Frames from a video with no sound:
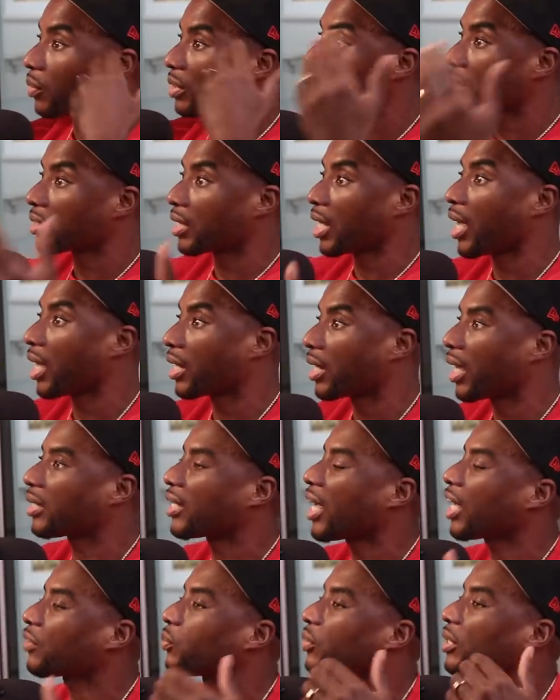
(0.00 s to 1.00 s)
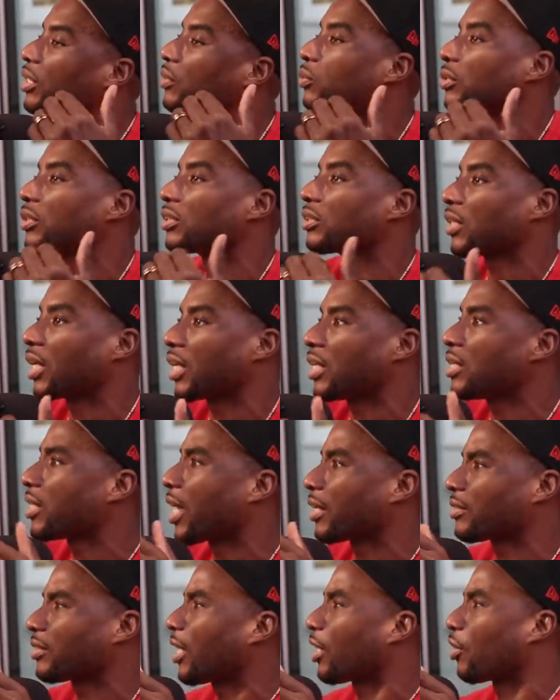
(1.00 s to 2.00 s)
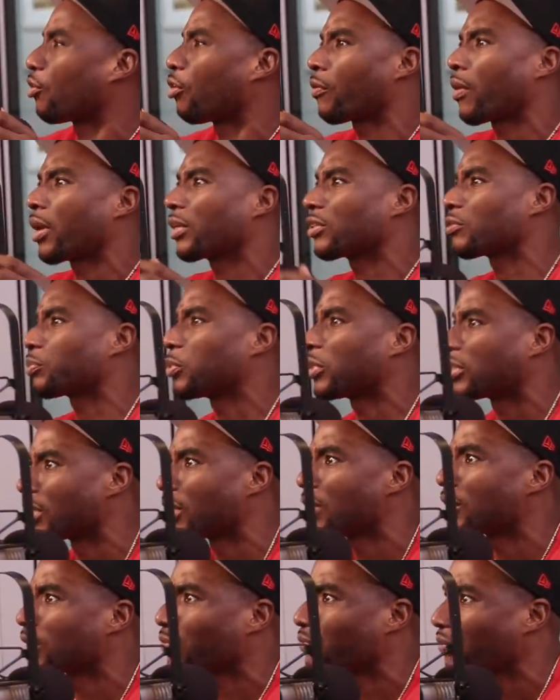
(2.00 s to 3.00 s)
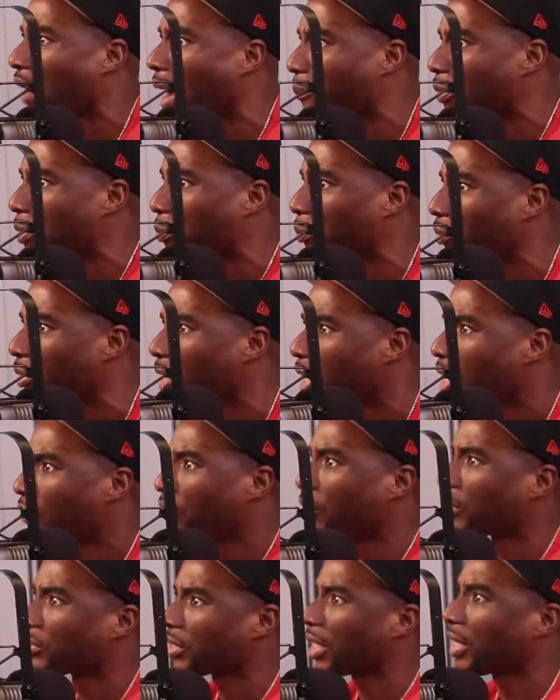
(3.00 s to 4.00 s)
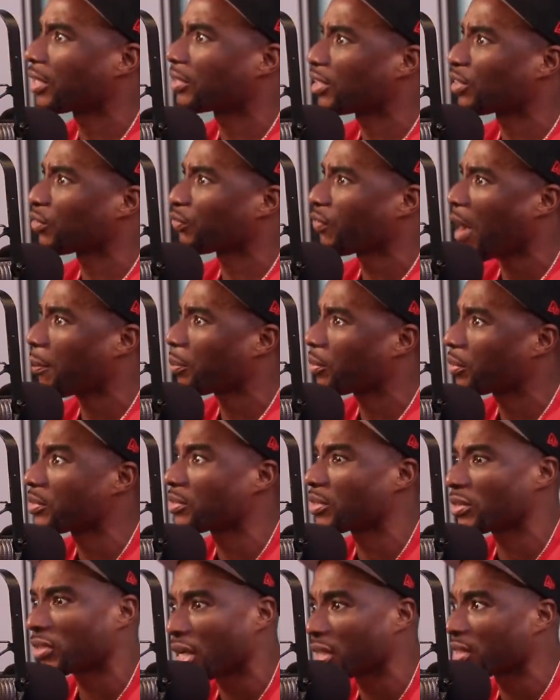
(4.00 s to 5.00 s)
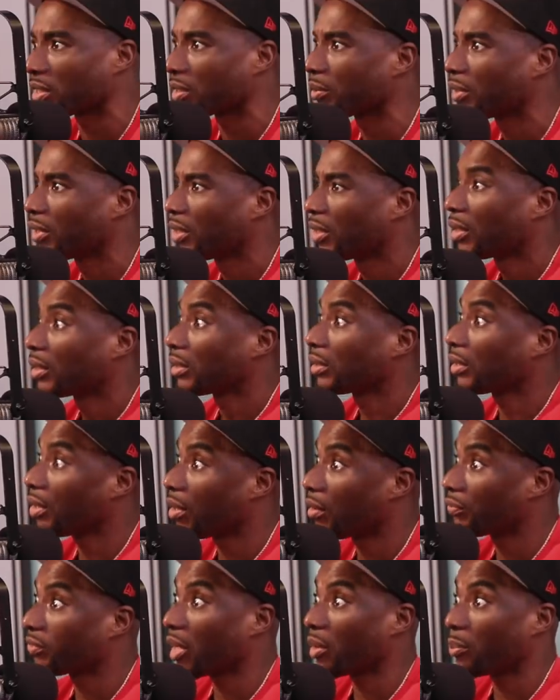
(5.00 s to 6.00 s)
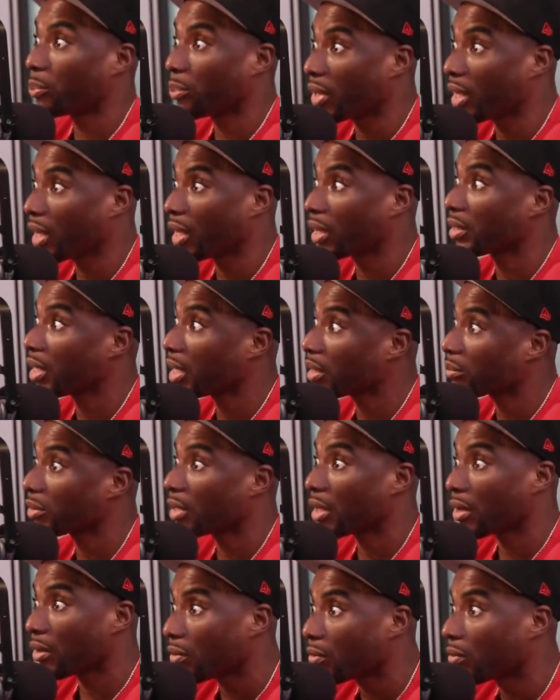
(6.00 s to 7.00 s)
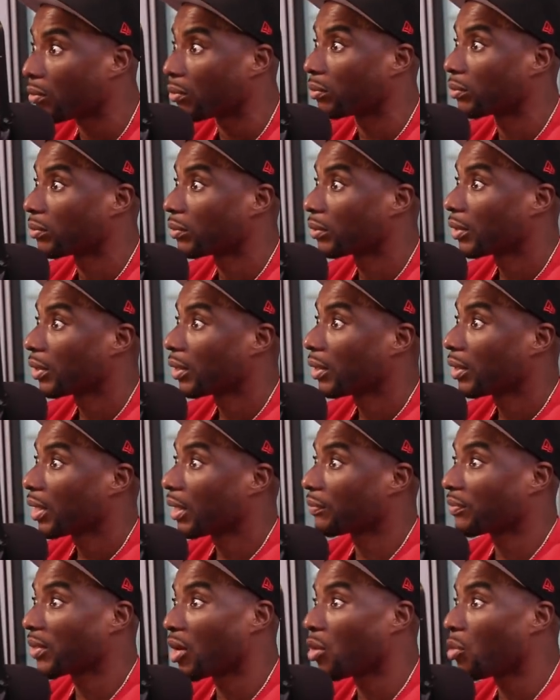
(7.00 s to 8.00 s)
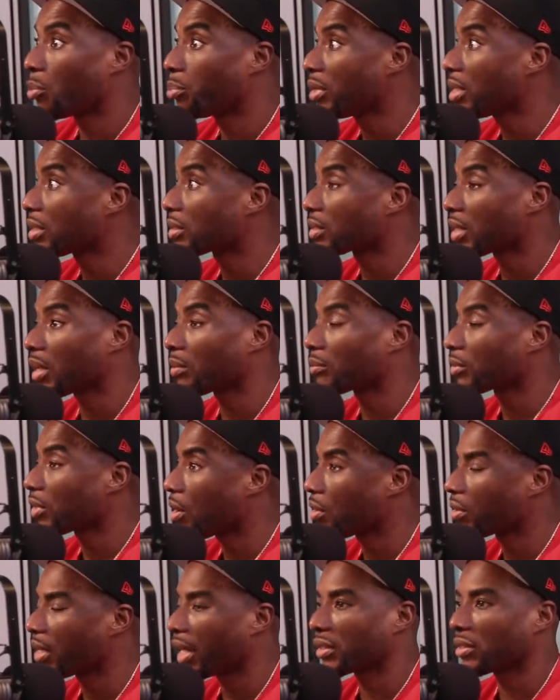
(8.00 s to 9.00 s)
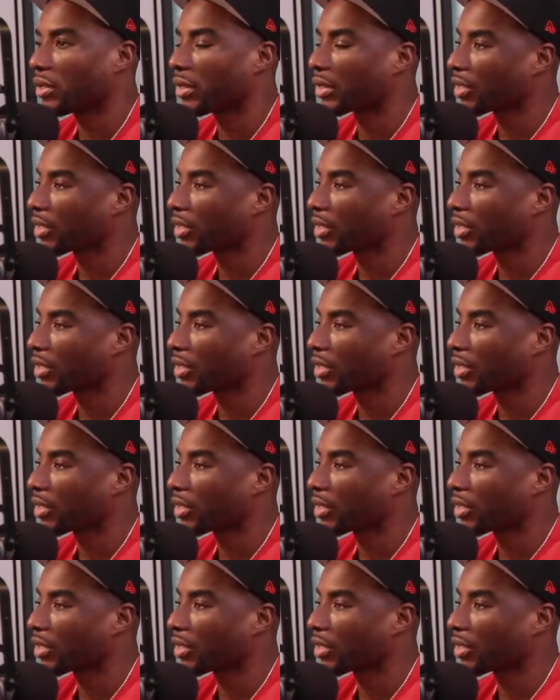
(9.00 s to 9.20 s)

was saying that, that's what he was saying. He's not saying go around and just be teasing fat people for the sake of teasing fat people. He's just telling them, yo, if they big, let them know. Yeah. If they're obese, let them know. Like you